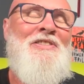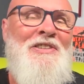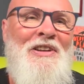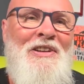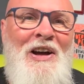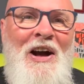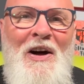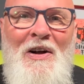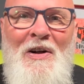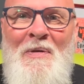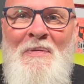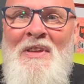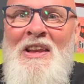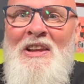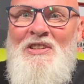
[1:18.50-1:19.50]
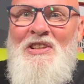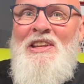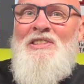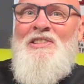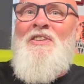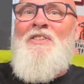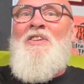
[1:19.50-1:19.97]
Nicole,
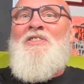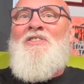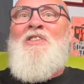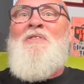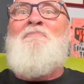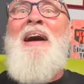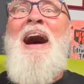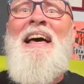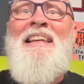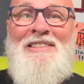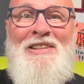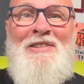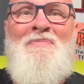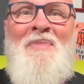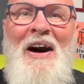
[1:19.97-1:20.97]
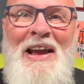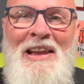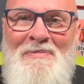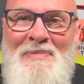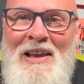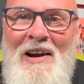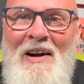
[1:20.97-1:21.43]
she's of course the mastermind
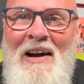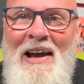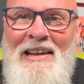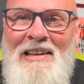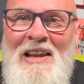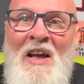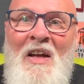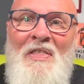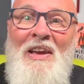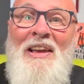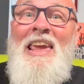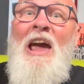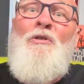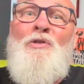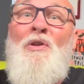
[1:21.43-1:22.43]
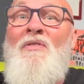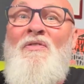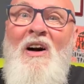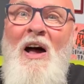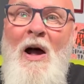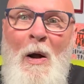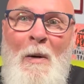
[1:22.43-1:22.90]
behind the
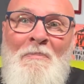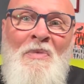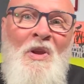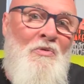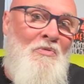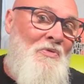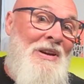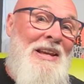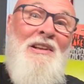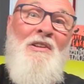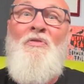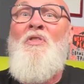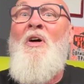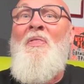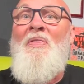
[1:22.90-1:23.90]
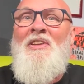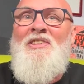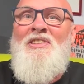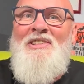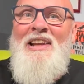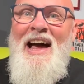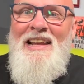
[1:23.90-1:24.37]
Celtophile readathon that
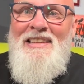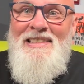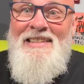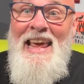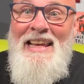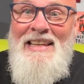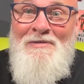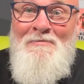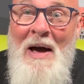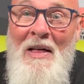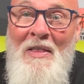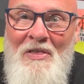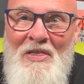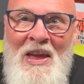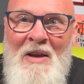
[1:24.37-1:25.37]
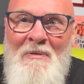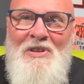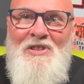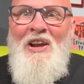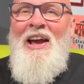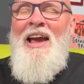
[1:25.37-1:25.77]
starts next month, which I